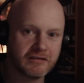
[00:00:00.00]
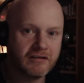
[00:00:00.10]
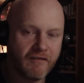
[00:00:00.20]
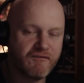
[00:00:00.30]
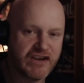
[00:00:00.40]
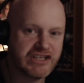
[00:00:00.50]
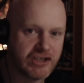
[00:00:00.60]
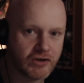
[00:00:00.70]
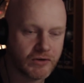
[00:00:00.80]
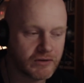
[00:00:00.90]

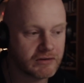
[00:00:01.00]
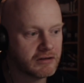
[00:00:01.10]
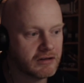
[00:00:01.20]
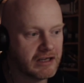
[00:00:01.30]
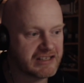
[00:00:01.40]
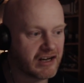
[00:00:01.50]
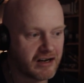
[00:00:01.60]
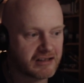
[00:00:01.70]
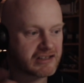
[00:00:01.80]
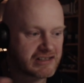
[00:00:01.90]
video, it's
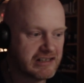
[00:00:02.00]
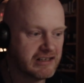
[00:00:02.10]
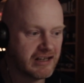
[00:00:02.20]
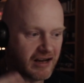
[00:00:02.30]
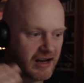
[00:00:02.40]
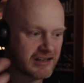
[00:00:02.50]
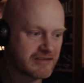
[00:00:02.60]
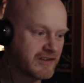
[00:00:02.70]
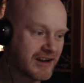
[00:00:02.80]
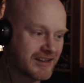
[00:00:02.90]
hard to see like
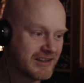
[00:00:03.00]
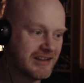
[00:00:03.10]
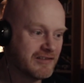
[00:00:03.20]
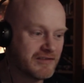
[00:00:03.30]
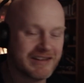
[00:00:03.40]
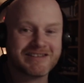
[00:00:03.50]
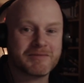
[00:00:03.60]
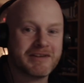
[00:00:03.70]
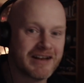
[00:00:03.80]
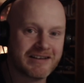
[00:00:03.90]
artifacting if things have
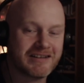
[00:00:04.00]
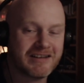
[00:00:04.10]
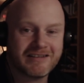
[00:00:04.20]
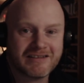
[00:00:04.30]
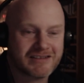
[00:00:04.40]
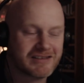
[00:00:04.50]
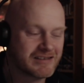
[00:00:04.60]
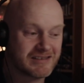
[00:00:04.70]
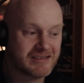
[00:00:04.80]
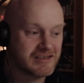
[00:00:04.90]
been added in. It's
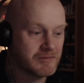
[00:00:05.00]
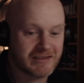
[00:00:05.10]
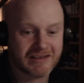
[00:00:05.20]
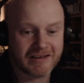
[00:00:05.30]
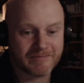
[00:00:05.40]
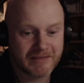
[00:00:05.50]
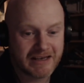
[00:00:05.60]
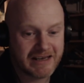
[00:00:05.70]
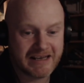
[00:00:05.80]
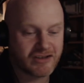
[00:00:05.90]
just as simple as that.
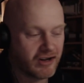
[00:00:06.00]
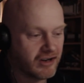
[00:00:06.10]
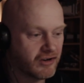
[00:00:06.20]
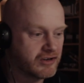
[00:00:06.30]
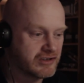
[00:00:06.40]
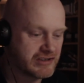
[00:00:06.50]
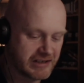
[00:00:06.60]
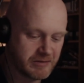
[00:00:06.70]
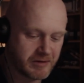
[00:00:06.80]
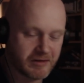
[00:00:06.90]
It's not a lot you can say about a